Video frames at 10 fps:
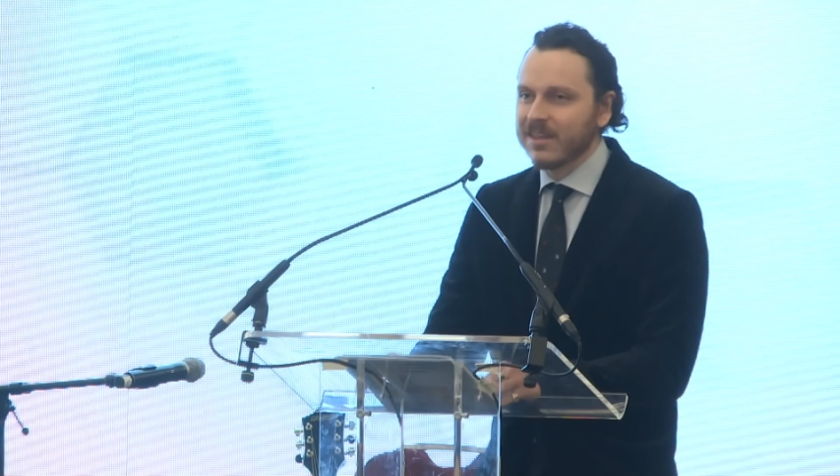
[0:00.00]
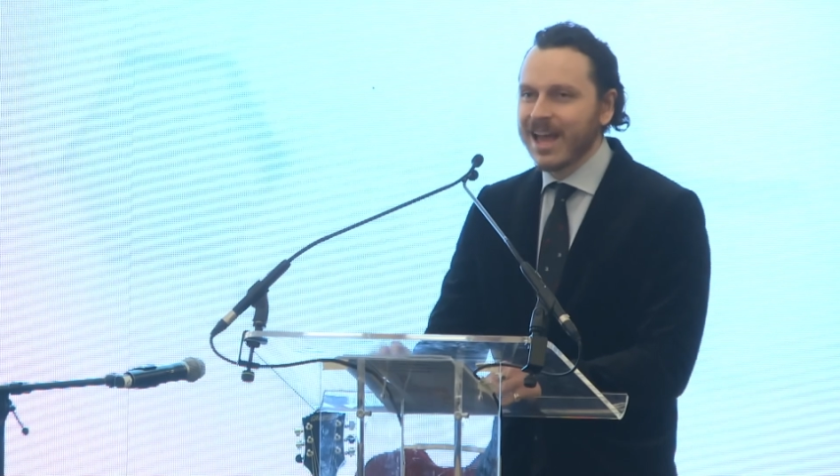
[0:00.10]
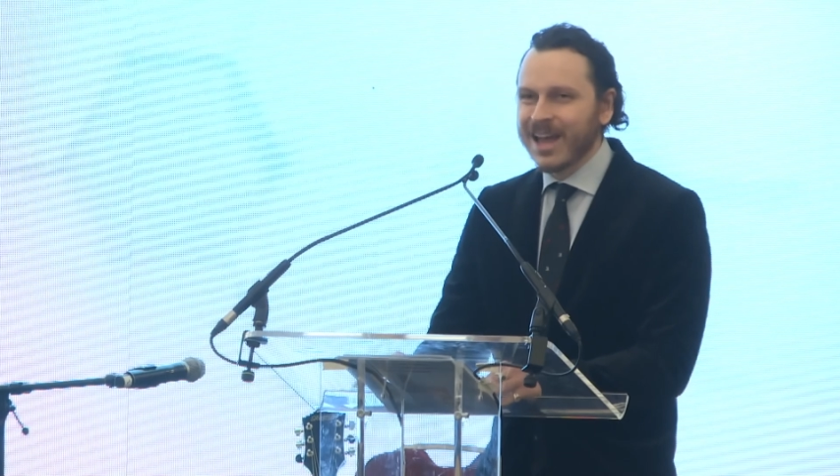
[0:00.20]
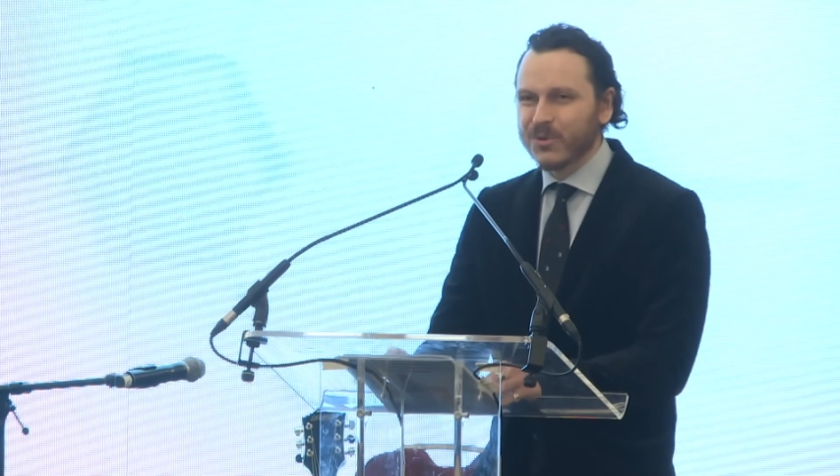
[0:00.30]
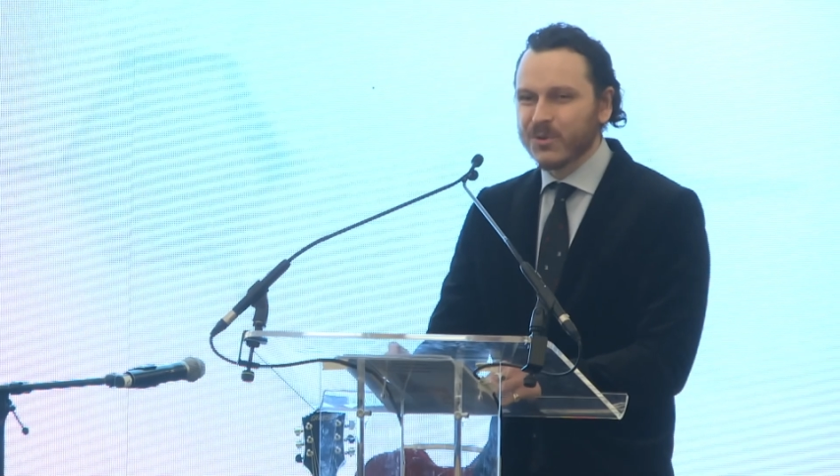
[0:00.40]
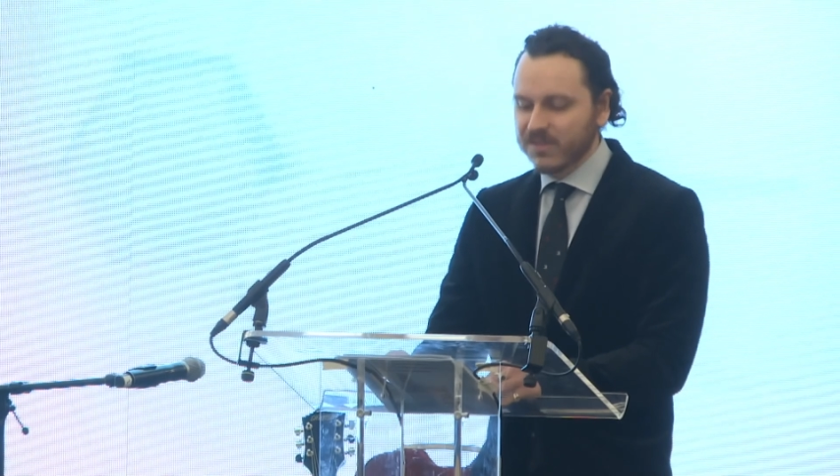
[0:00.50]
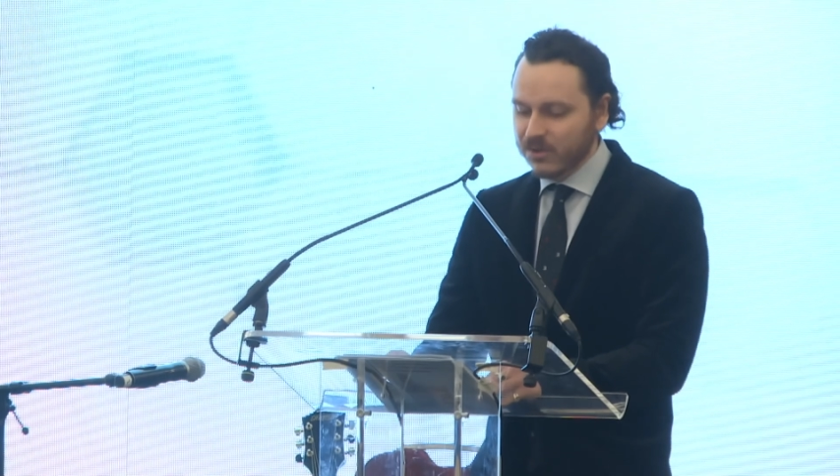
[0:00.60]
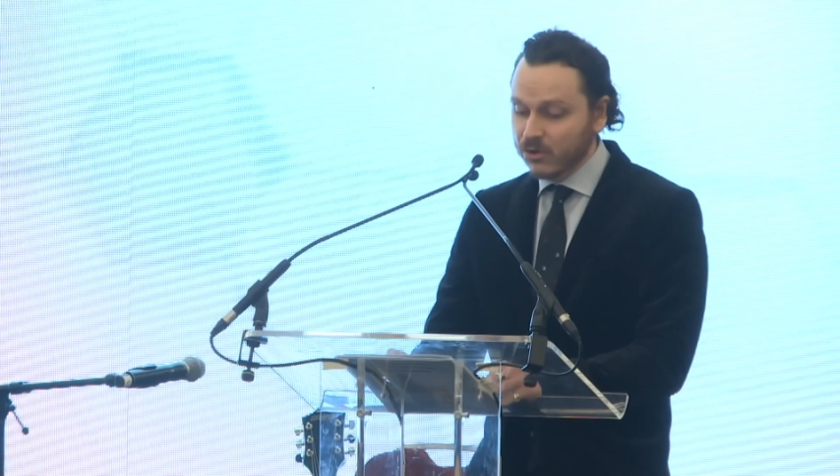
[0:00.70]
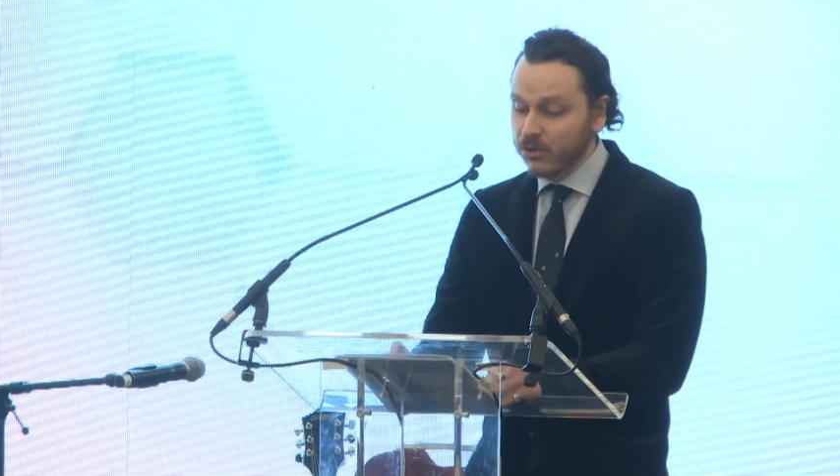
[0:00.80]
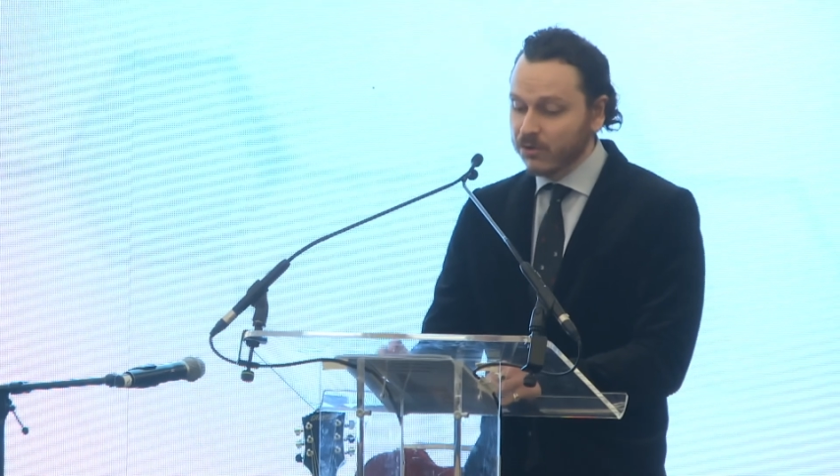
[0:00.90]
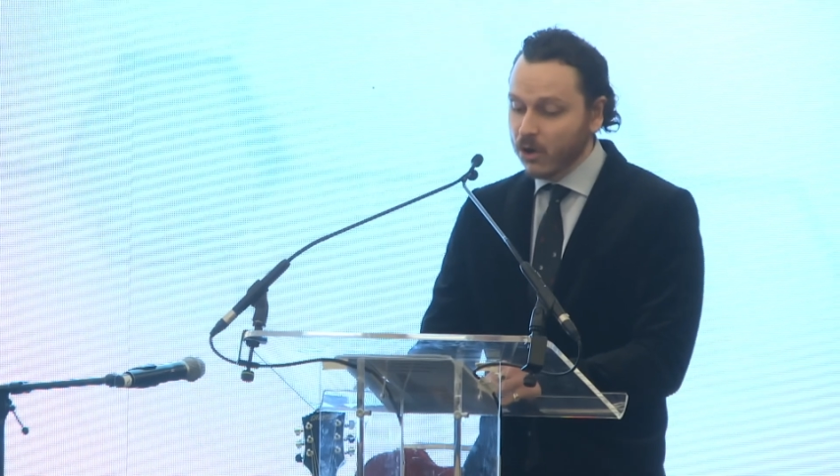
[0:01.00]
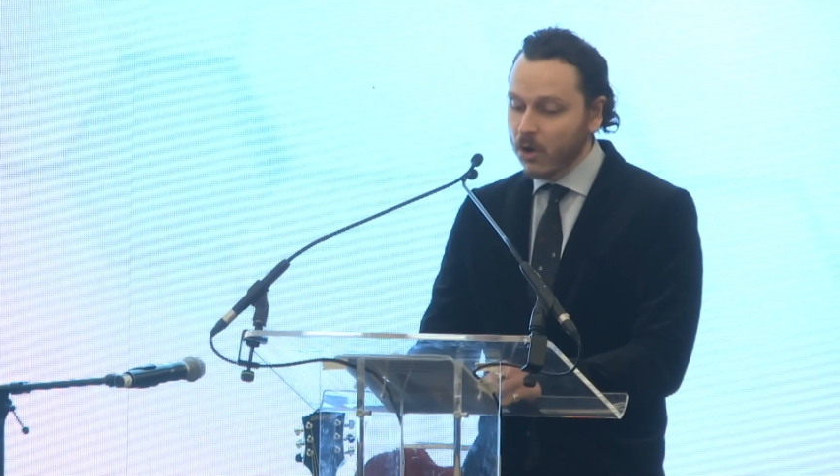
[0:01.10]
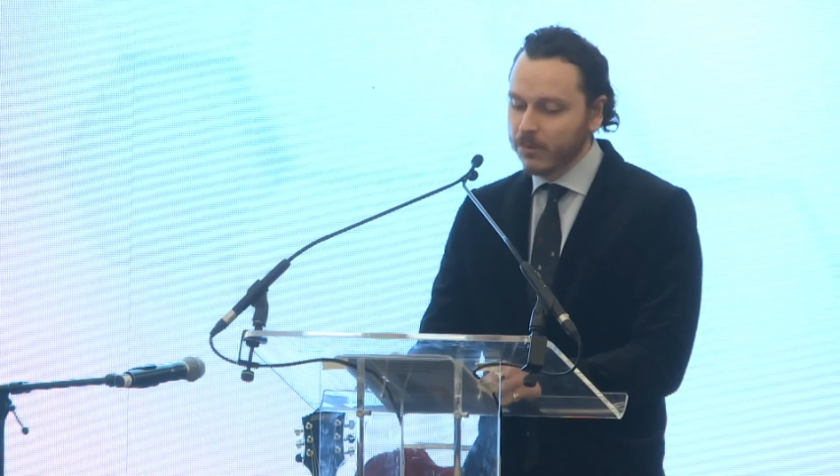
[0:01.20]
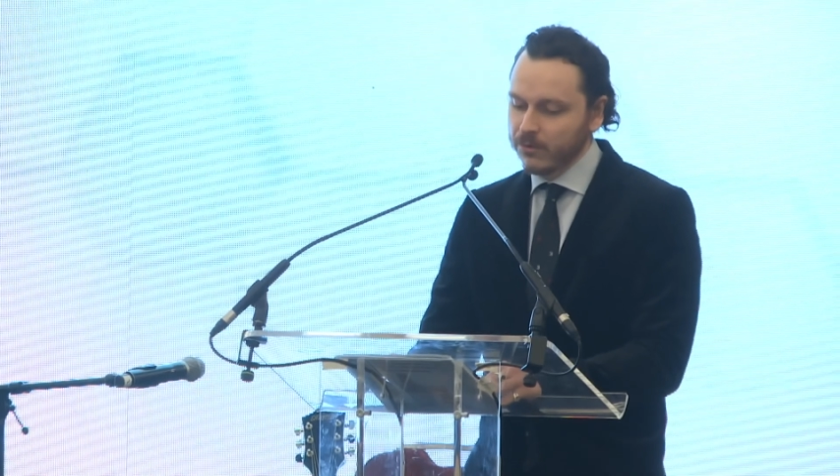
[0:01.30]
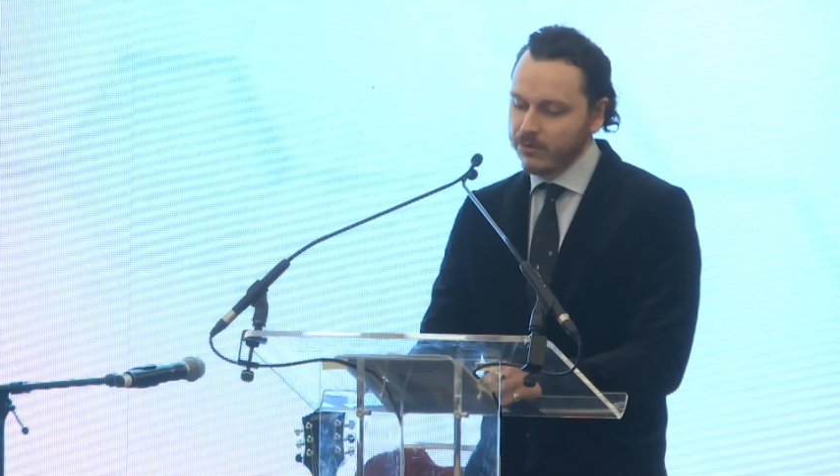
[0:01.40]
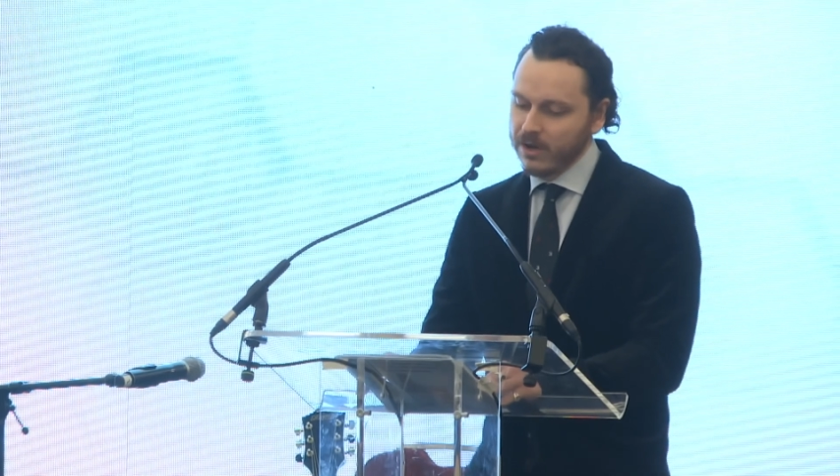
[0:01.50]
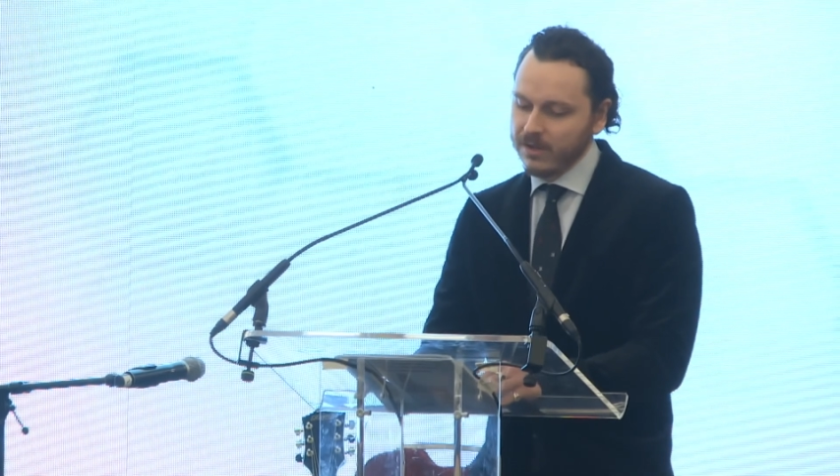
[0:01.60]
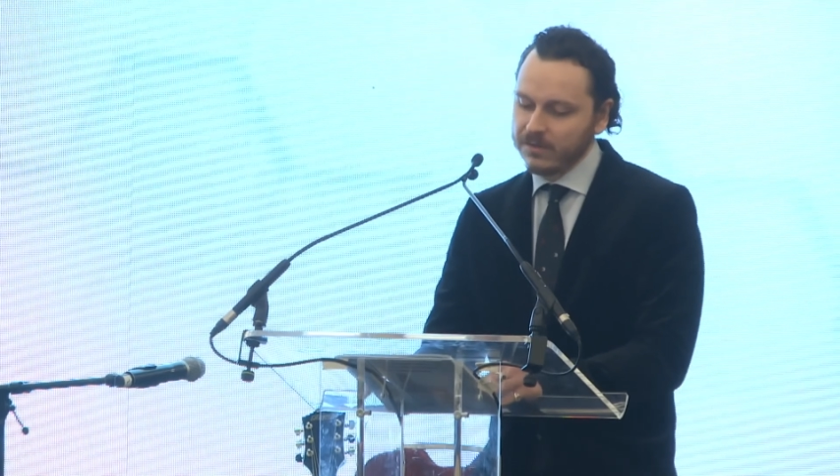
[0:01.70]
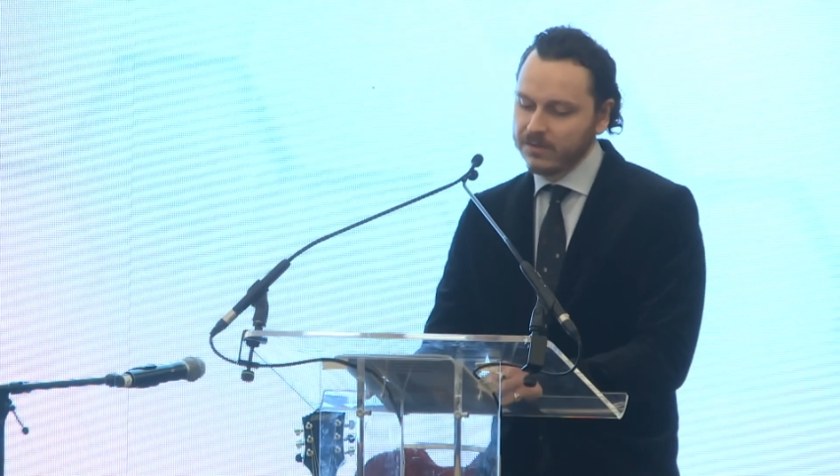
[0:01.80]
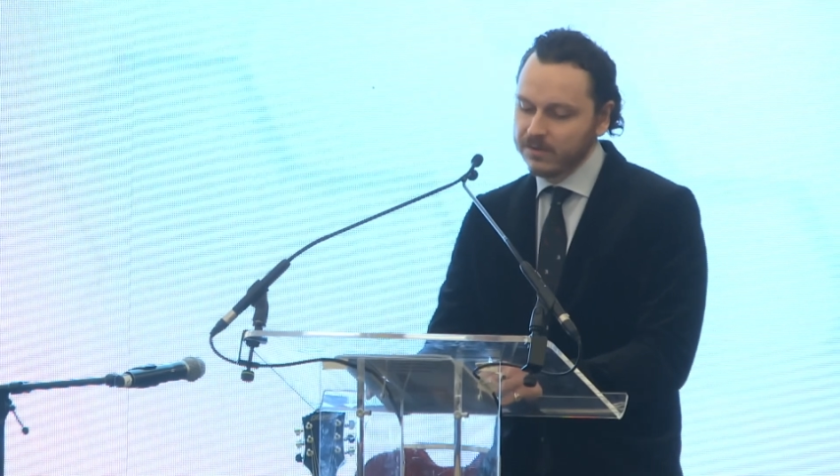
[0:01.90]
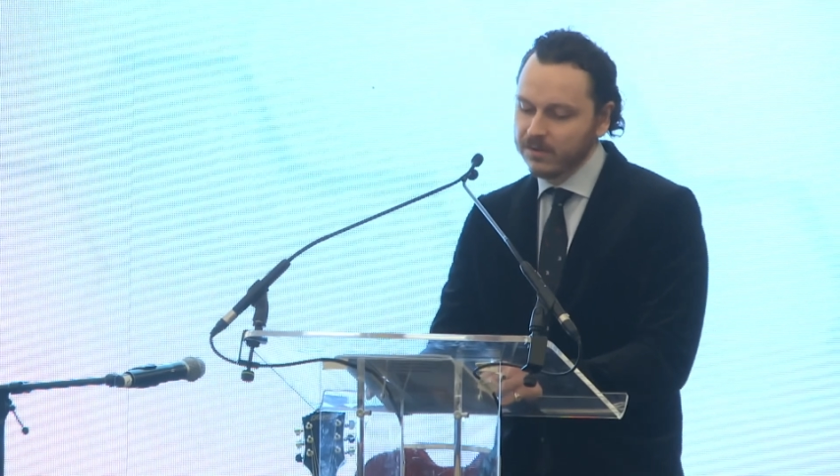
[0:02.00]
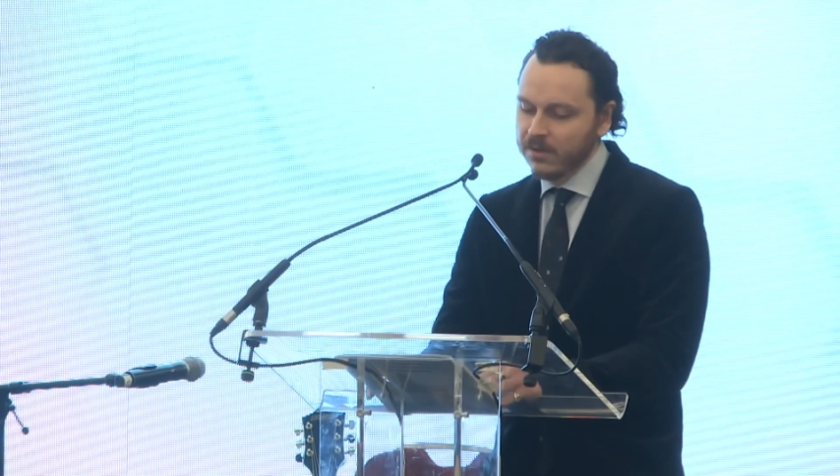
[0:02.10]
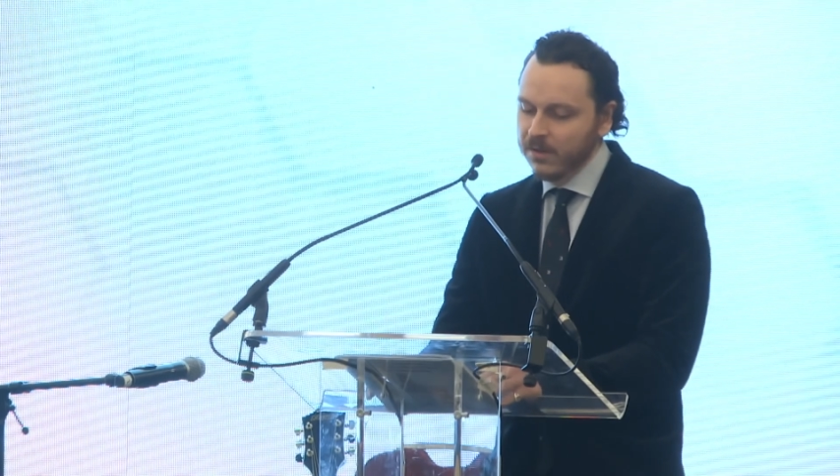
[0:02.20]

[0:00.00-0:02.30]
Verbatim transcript: the acquisition of carbon credits.